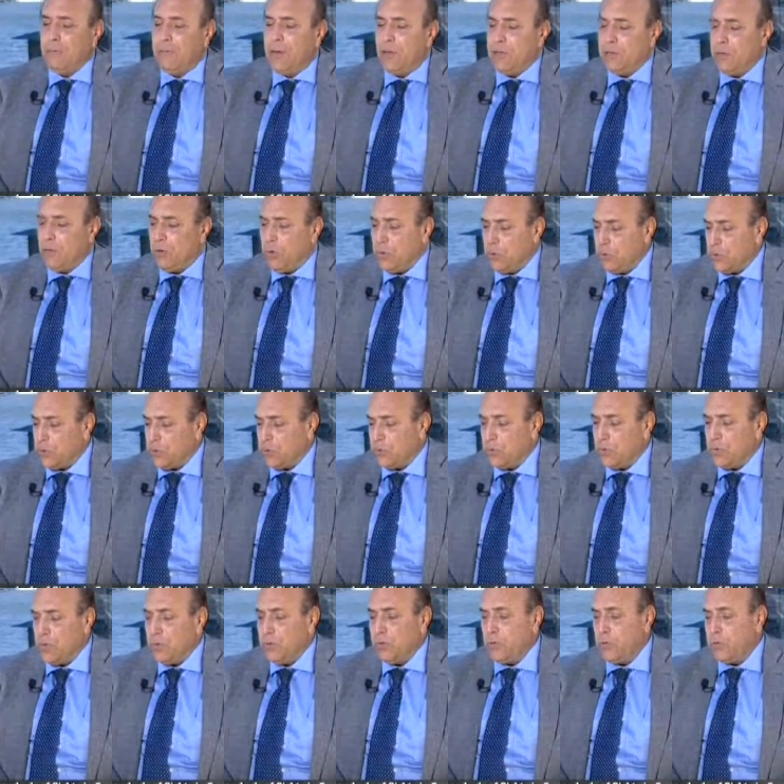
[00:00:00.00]
But also
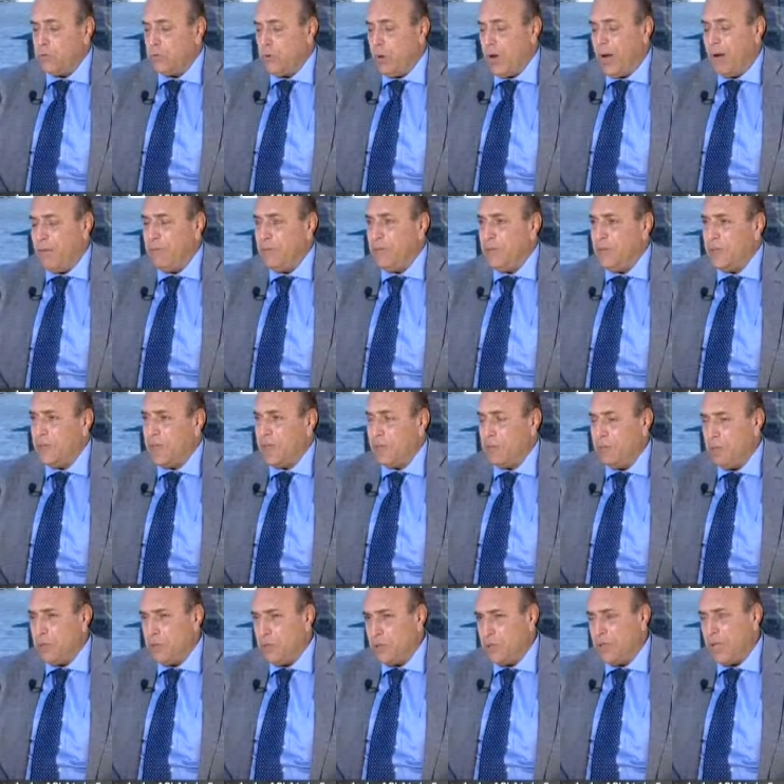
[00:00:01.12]
those who have
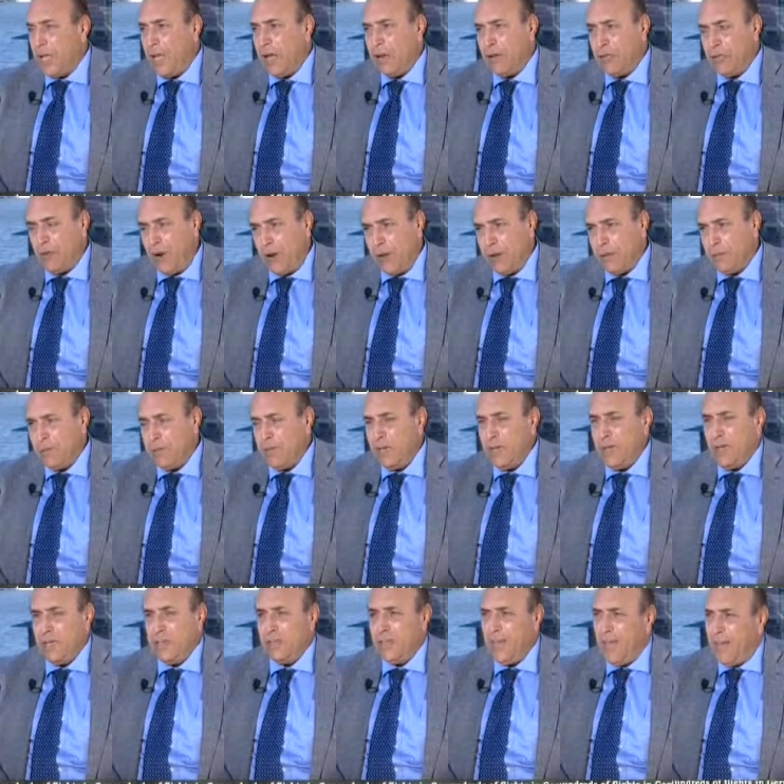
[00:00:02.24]
committed a crime,
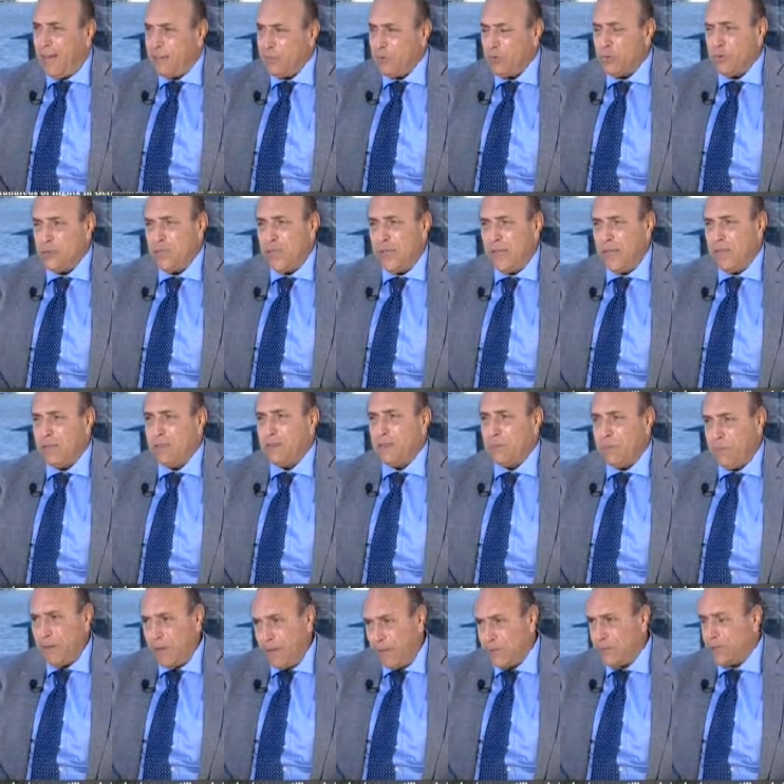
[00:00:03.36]
they have to pay the
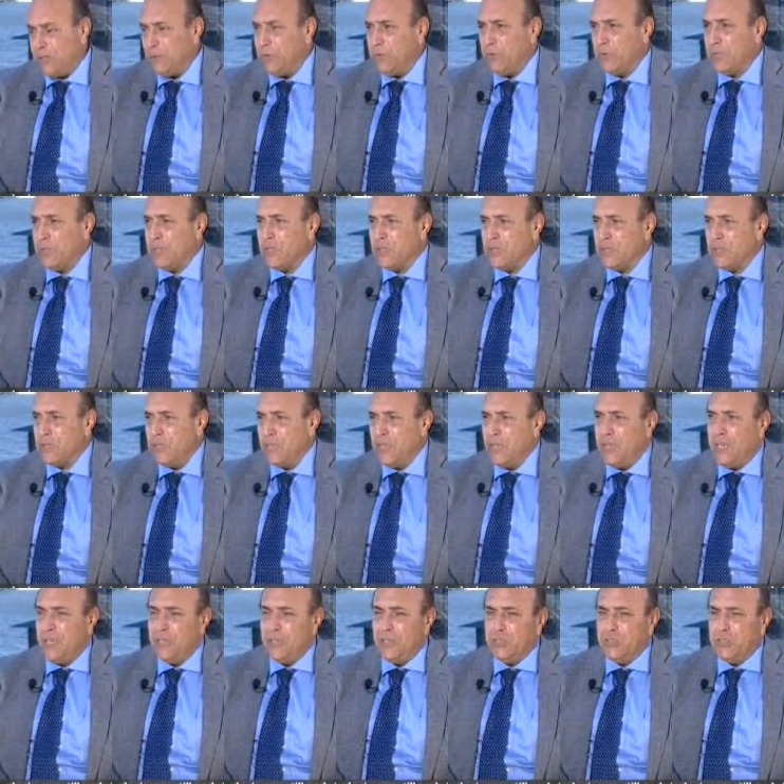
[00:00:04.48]
penalty for this.
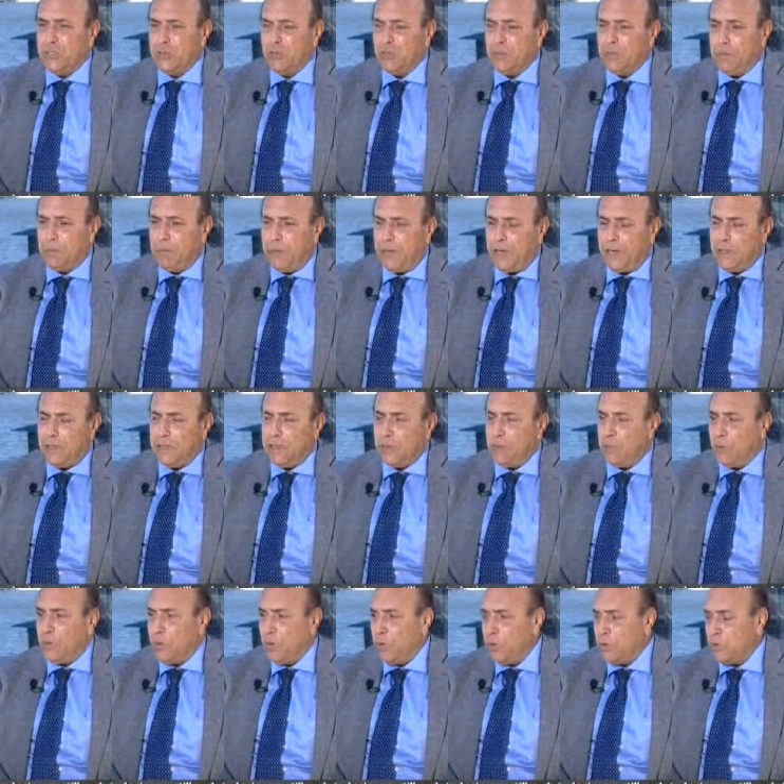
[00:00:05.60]
So the penalty
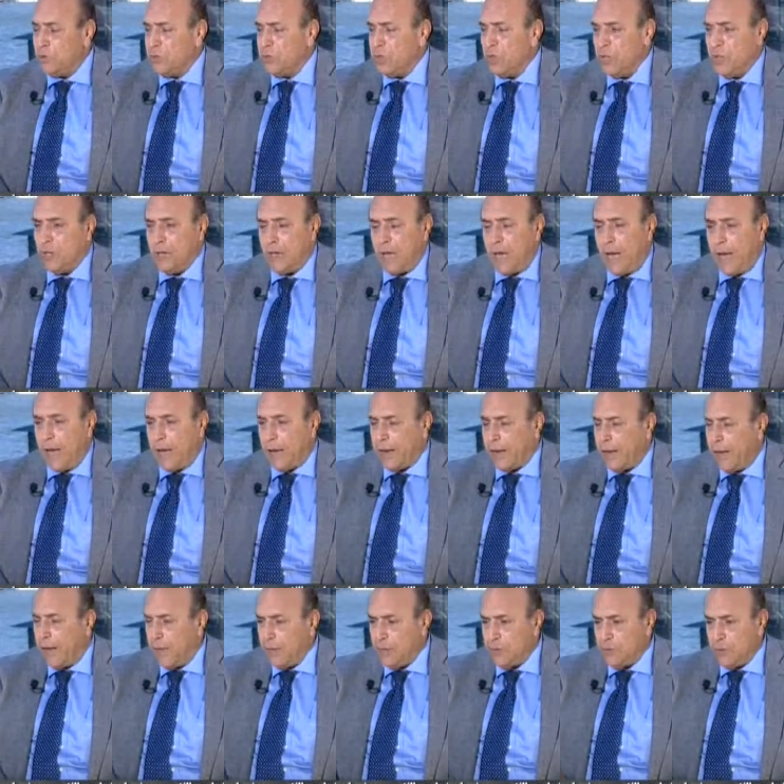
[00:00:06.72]
was a
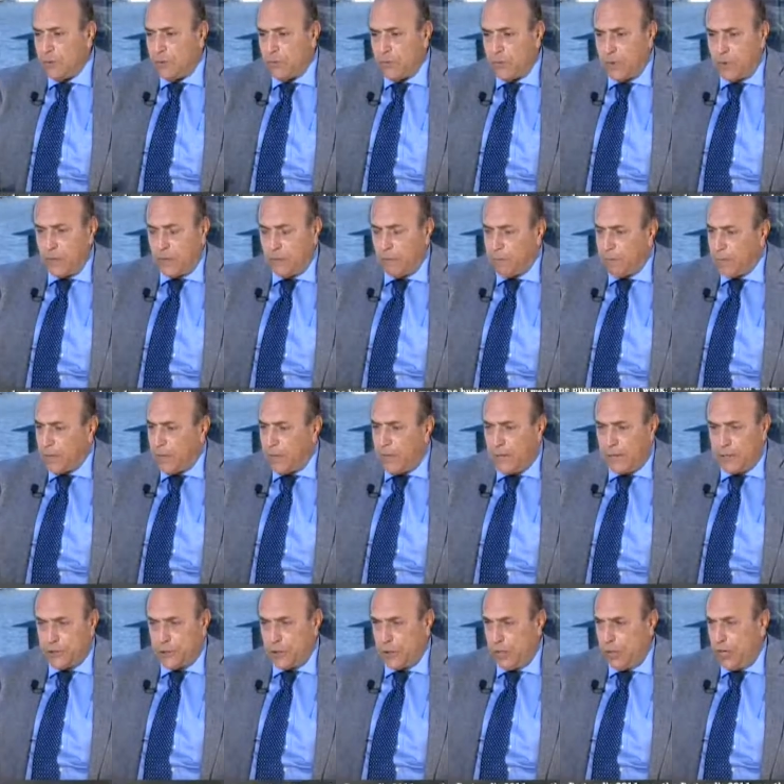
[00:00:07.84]
kind of a,
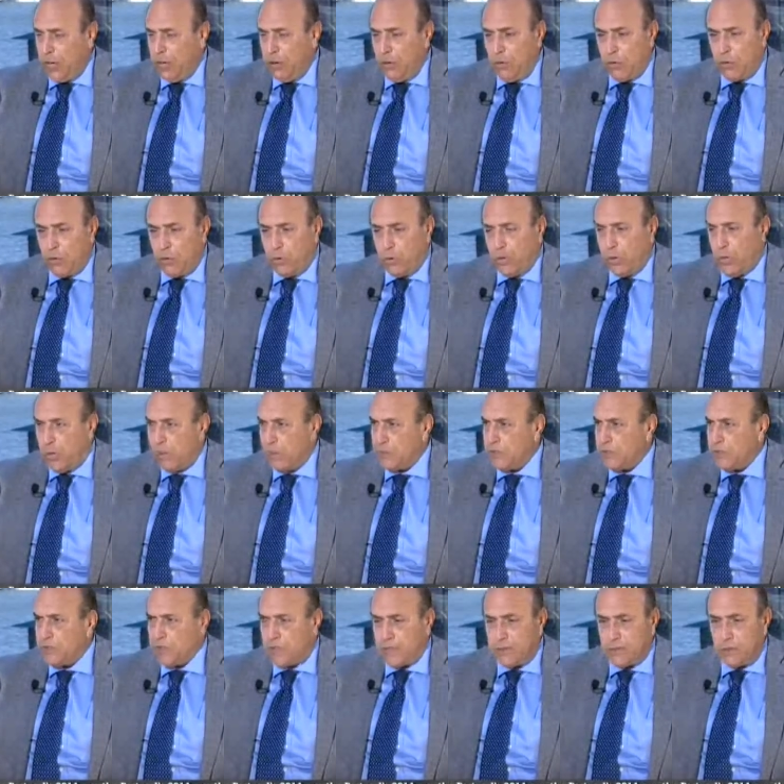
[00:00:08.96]
a jail or
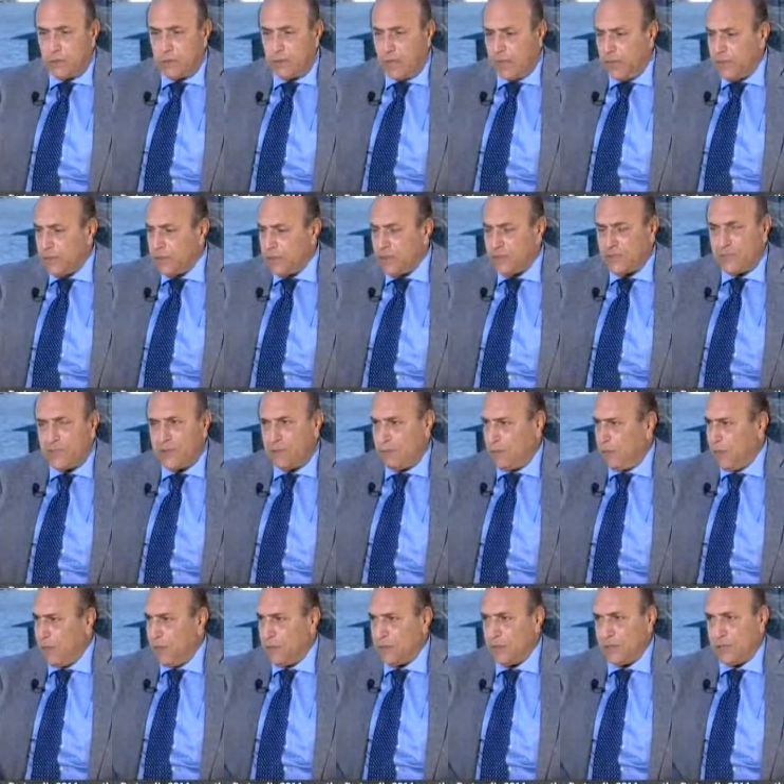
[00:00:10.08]
sent to death. That's the
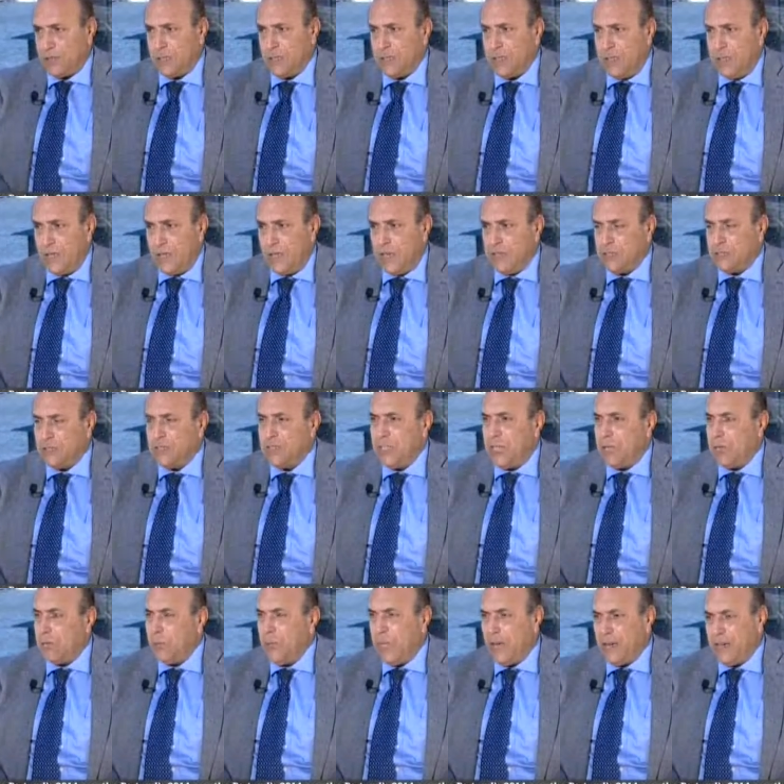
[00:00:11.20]
penalty. Yes. It's
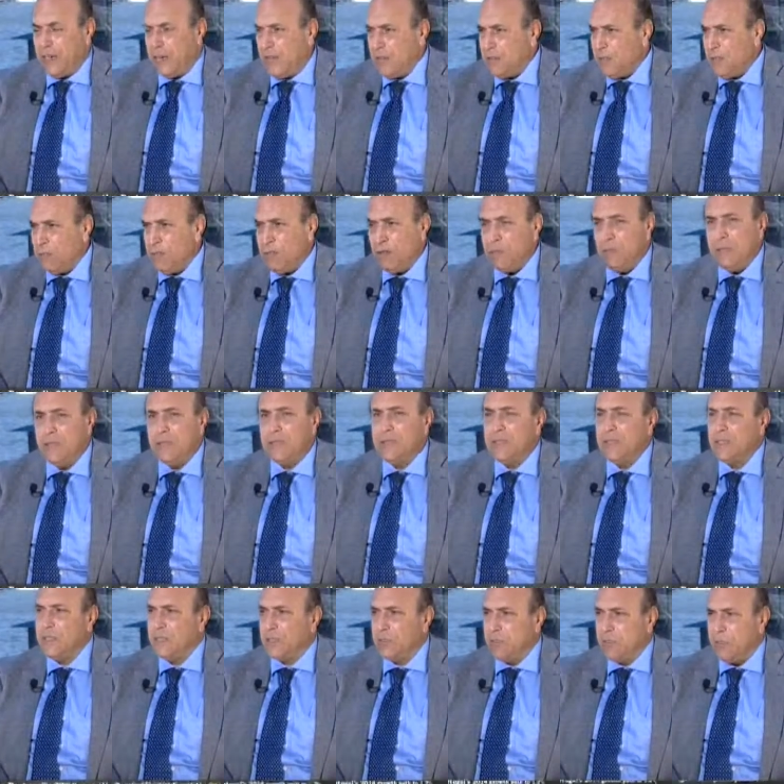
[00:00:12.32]
not. We are not
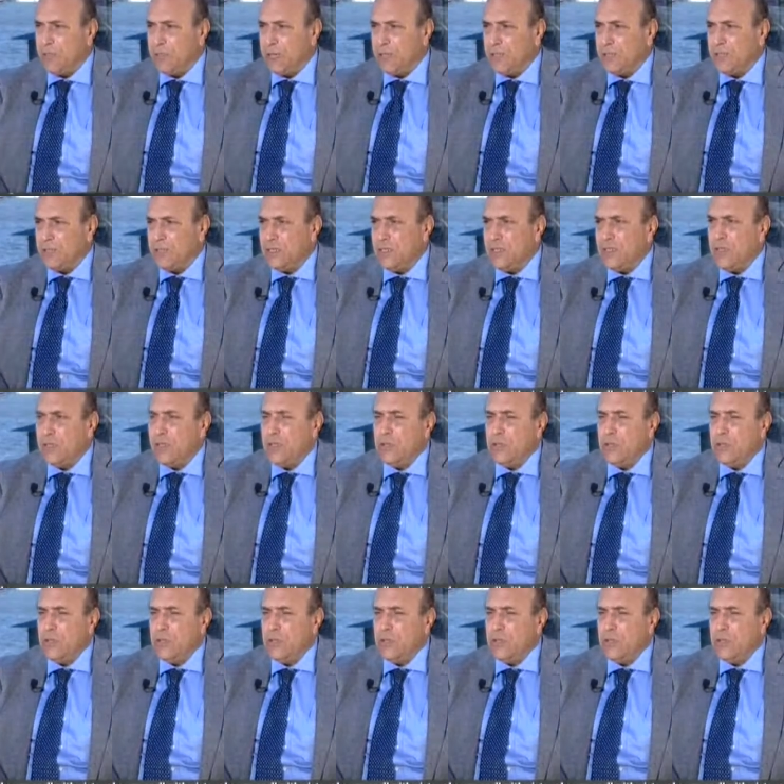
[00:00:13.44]
implementing this penalty.